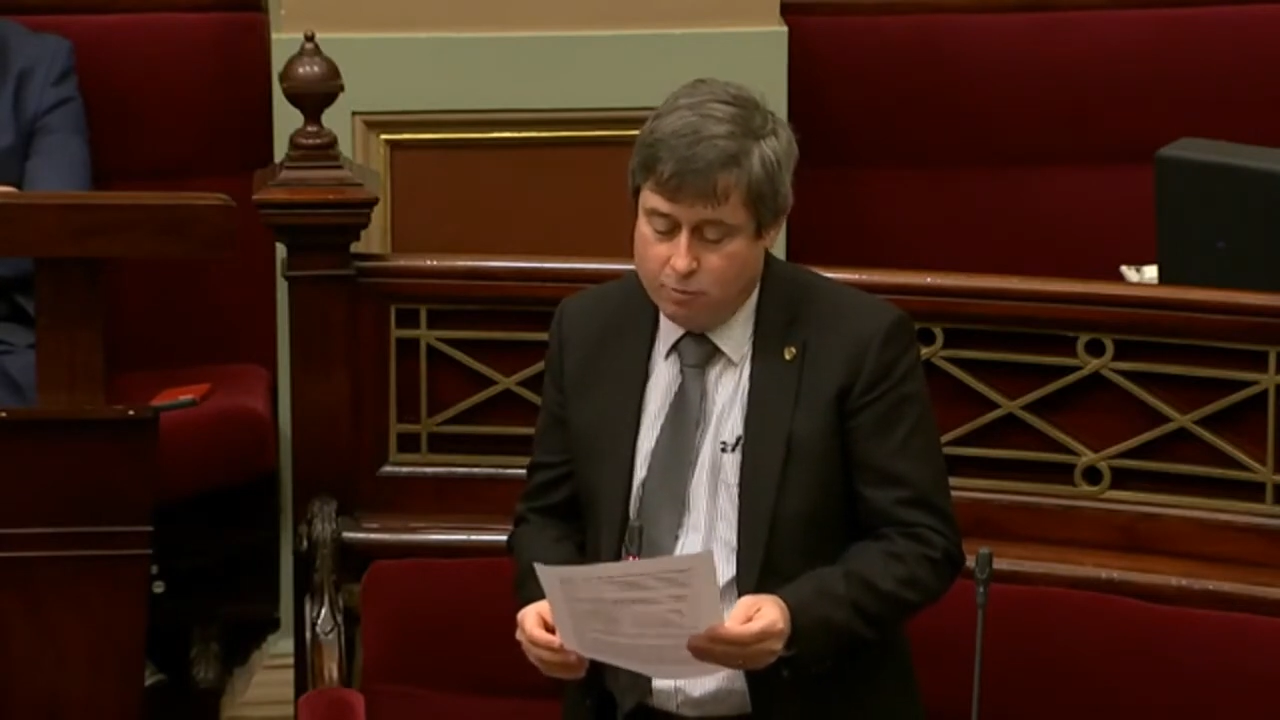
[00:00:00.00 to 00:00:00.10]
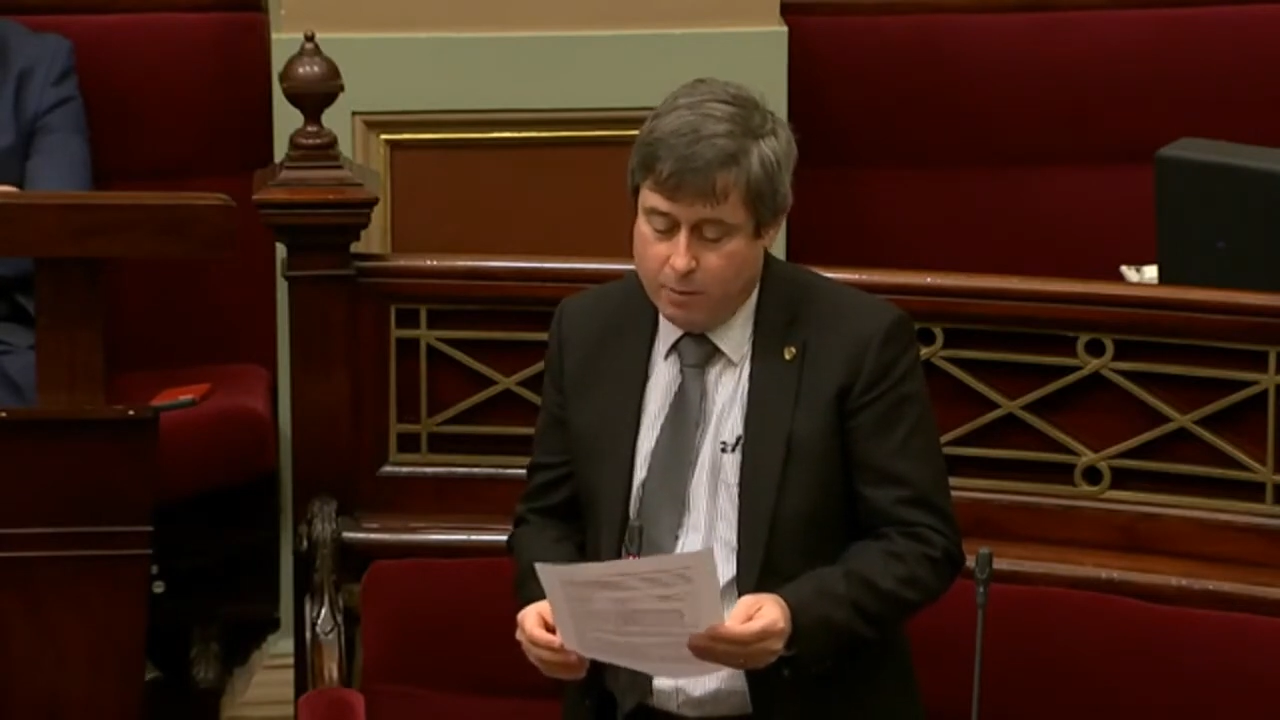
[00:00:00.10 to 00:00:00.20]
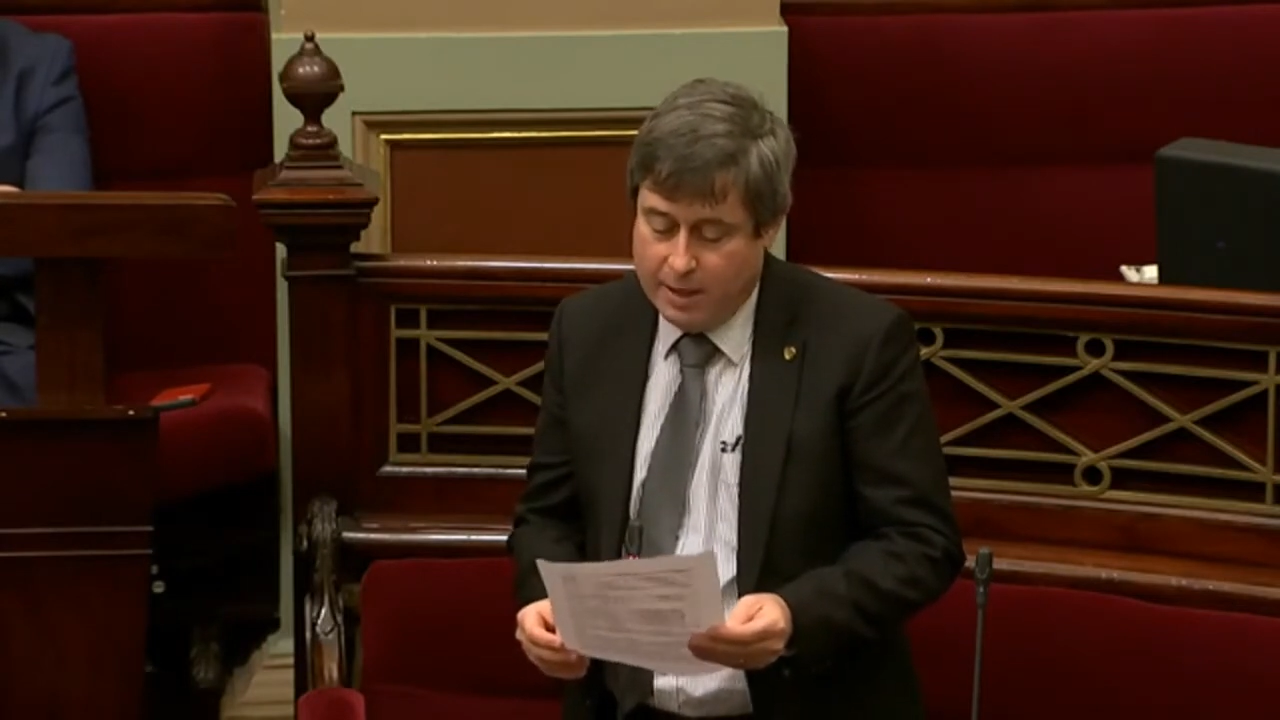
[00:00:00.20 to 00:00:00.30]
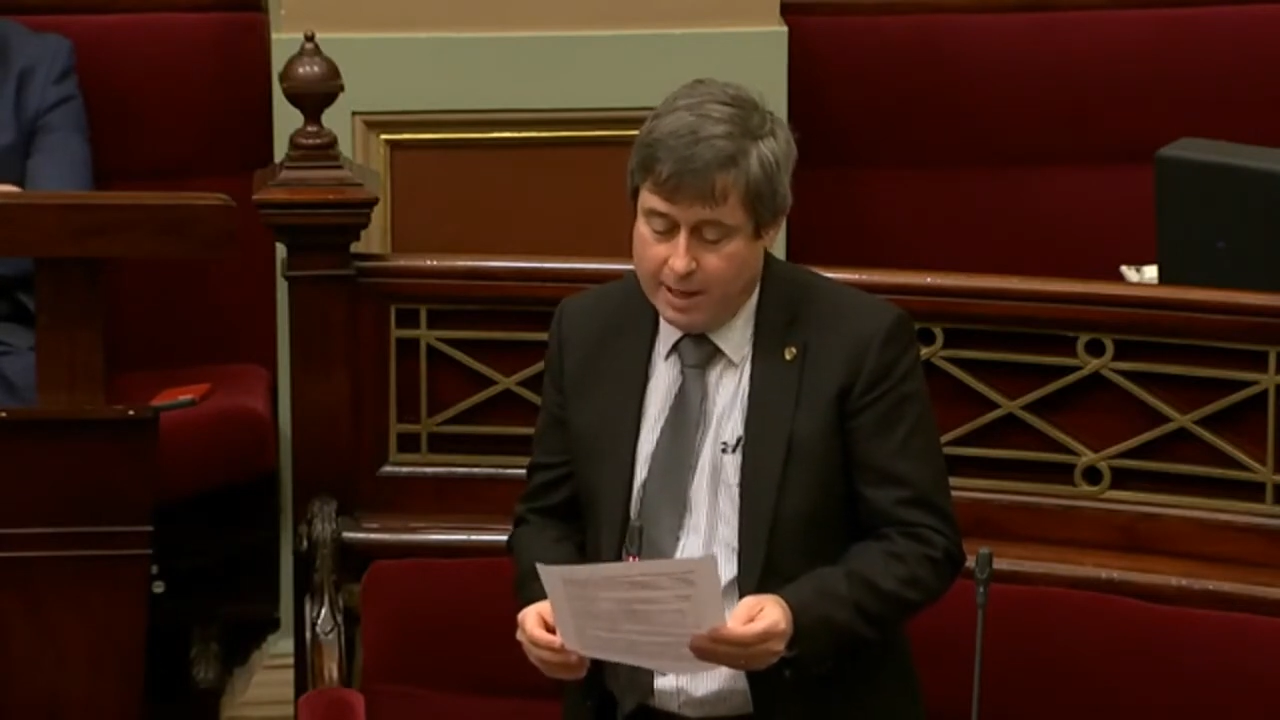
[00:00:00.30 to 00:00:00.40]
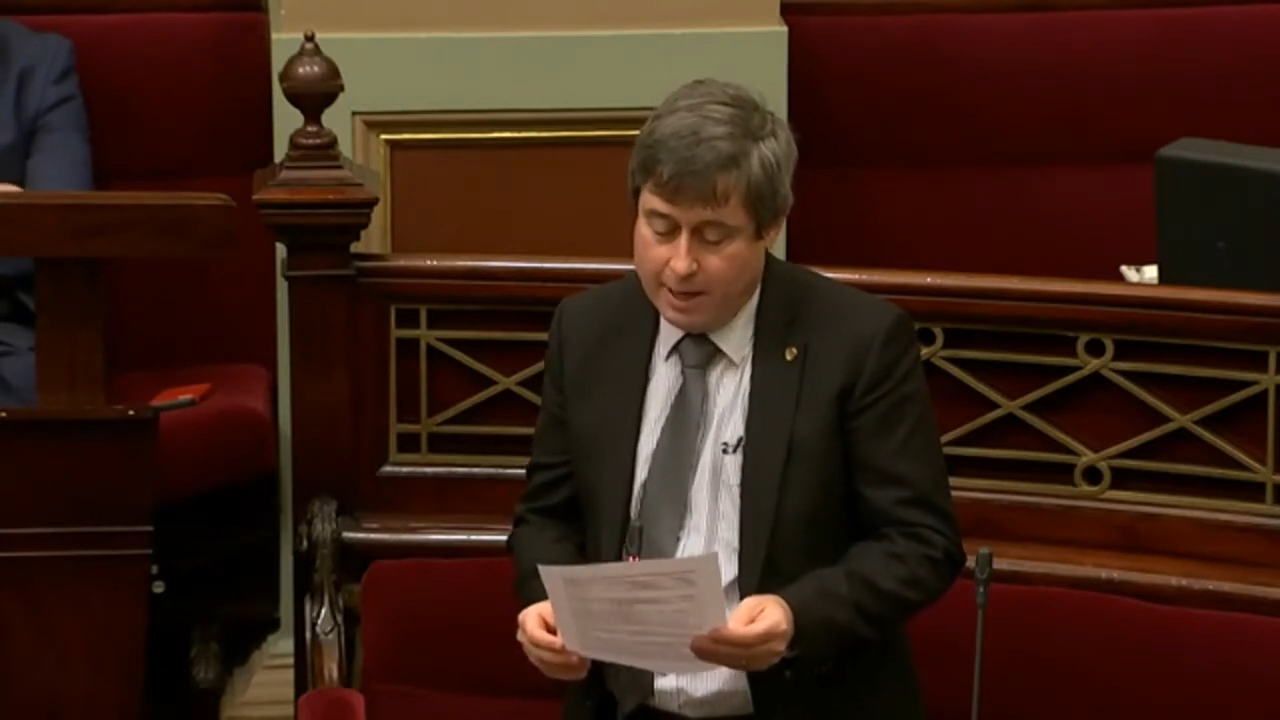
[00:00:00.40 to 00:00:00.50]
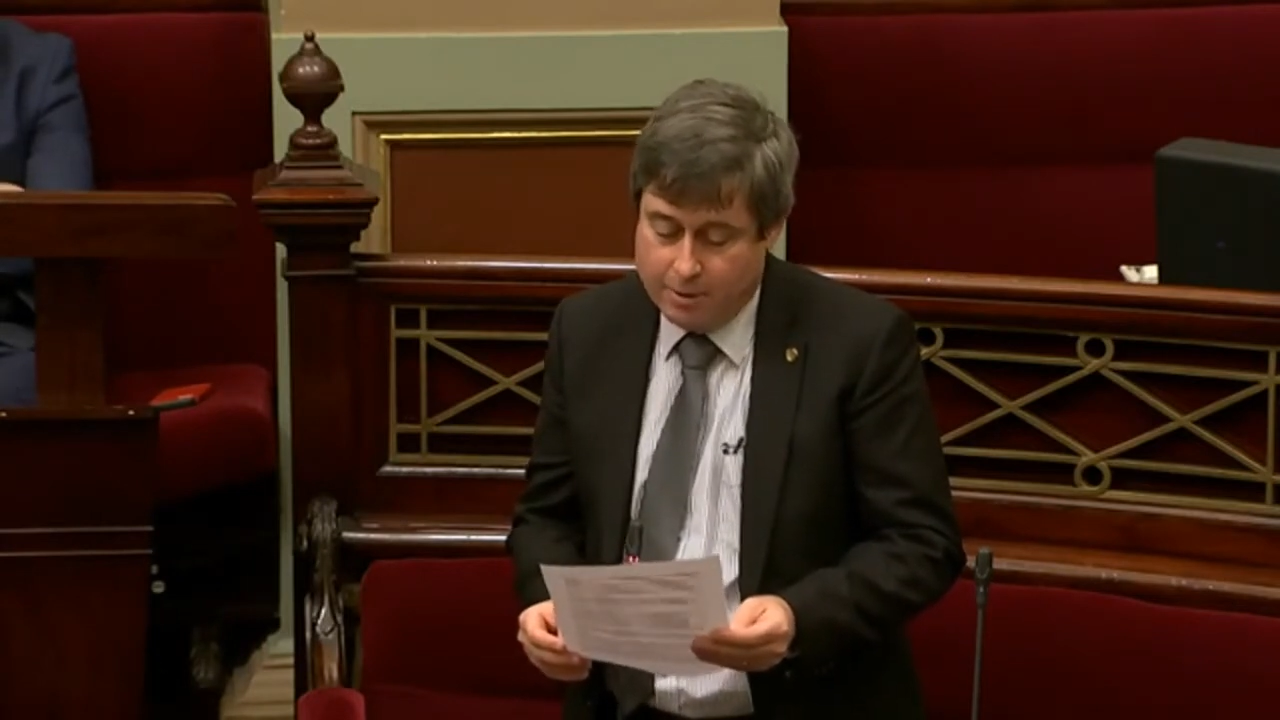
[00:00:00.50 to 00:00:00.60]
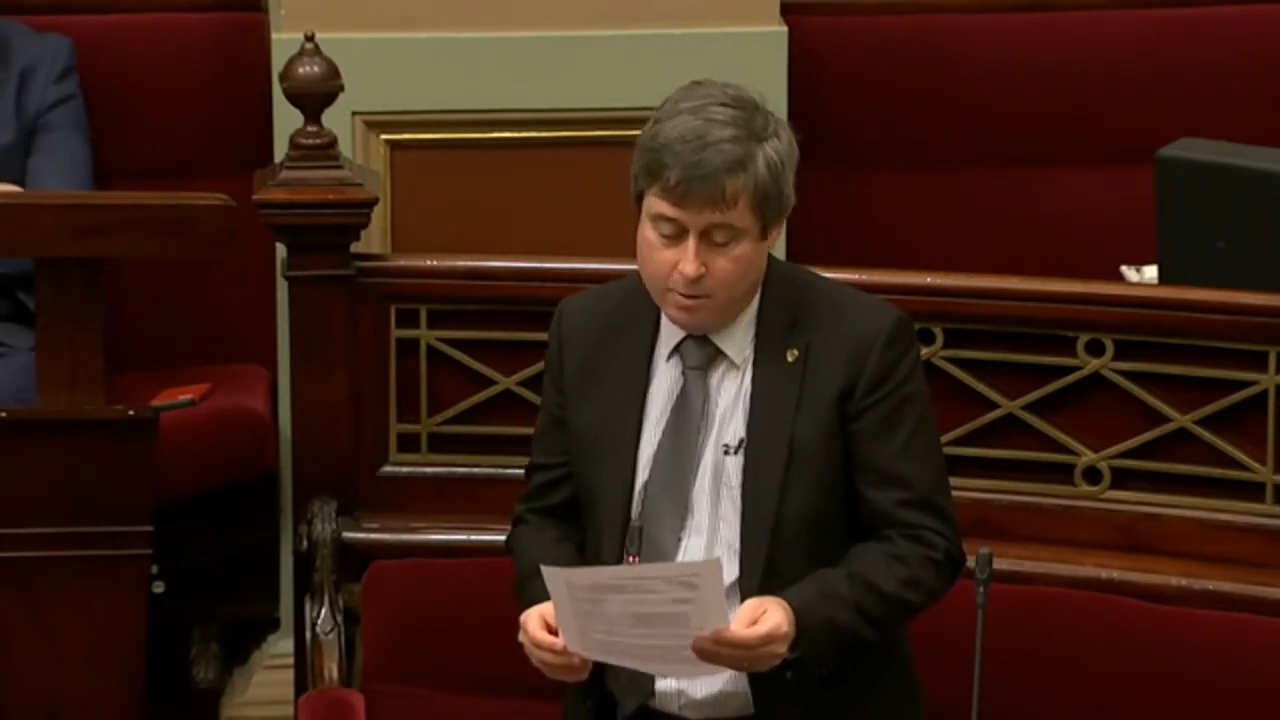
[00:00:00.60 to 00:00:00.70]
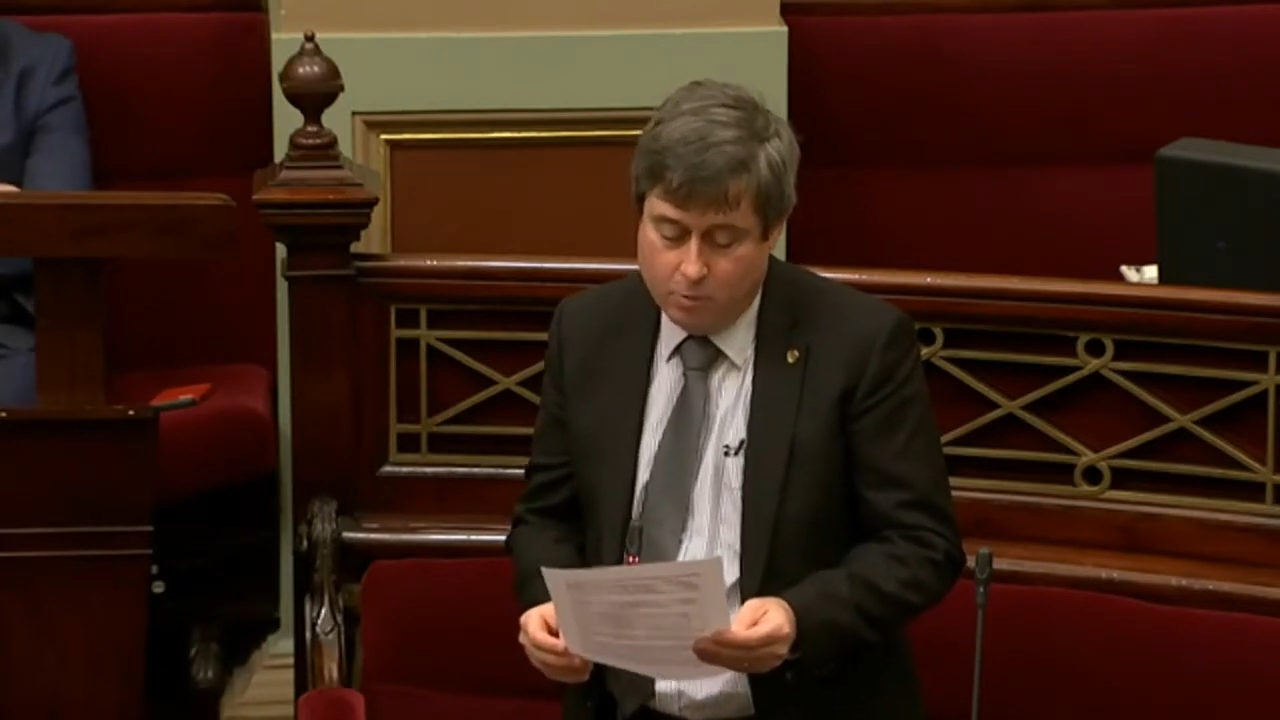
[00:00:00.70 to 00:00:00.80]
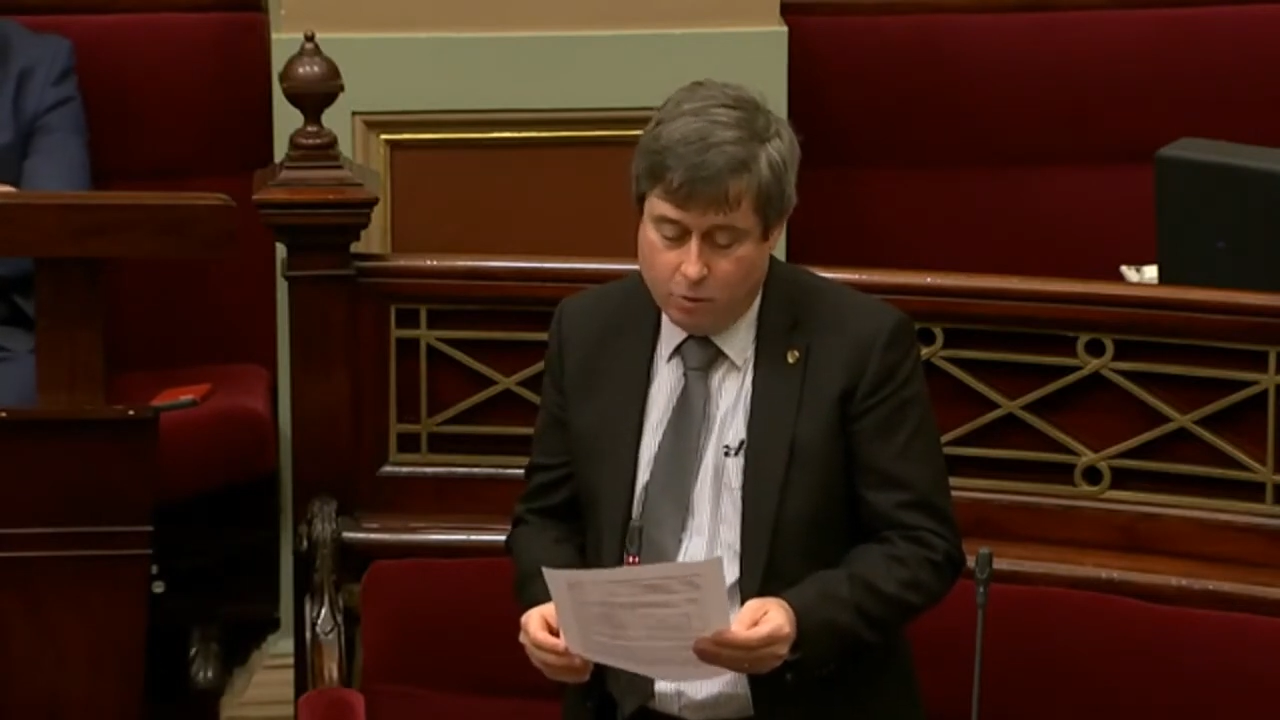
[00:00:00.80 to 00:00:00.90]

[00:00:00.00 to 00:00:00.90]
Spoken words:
will be leaked